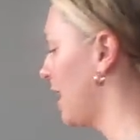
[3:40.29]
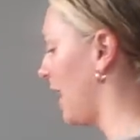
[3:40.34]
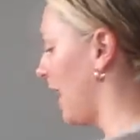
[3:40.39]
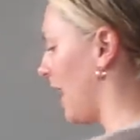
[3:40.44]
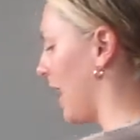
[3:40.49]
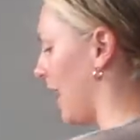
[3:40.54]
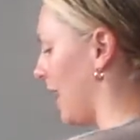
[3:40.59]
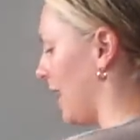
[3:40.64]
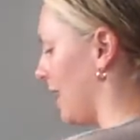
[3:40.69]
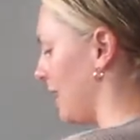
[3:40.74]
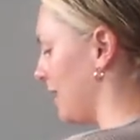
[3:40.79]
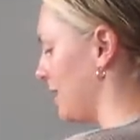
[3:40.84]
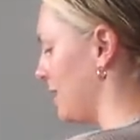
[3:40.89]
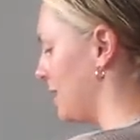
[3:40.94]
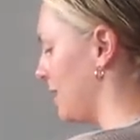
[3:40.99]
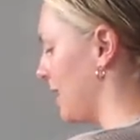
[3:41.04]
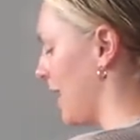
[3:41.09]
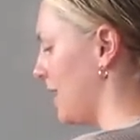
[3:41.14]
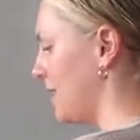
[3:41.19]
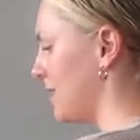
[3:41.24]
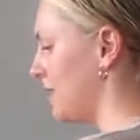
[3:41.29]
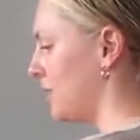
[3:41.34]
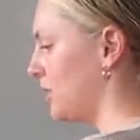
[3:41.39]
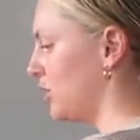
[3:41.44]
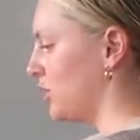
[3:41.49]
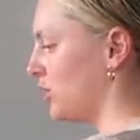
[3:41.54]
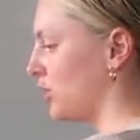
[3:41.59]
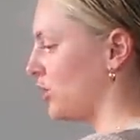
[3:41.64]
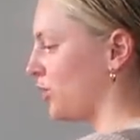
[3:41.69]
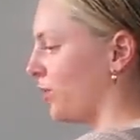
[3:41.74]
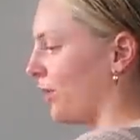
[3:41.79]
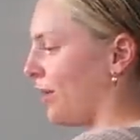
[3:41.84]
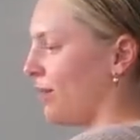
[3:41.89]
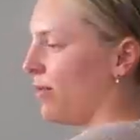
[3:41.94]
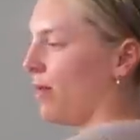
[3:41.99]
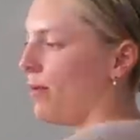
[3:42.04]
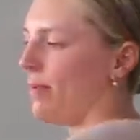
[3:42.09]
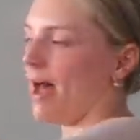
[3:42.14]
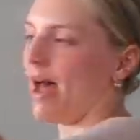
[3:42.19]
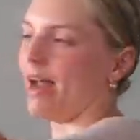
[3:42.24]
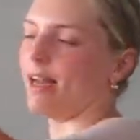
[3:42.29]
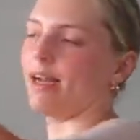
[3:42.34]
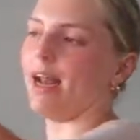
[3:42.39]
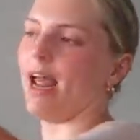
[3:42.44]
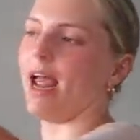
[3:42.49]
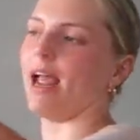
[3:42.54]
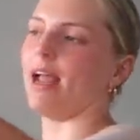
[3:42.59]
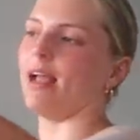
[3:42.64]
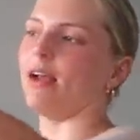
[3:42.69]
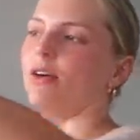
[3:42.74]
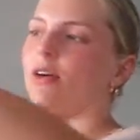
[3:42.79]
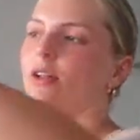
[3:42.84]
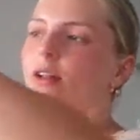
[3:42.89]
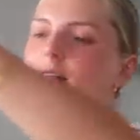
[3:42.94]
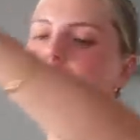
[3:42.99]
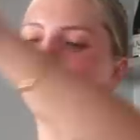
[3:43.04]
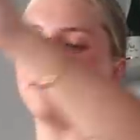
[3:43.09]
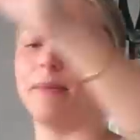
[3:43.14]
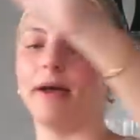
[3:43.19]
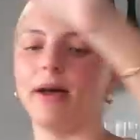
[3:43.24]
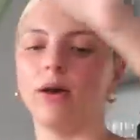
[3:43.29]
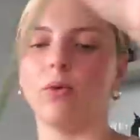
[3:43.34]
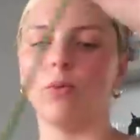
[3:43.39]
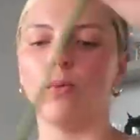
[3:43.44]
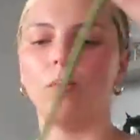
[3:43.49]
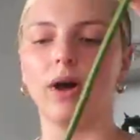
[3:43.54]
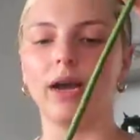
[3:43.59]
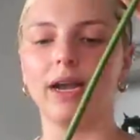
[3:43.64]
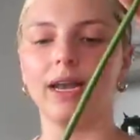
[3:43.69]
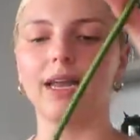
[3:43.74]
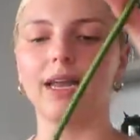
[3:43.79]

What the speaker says: and it says to trim them at an angle at about 1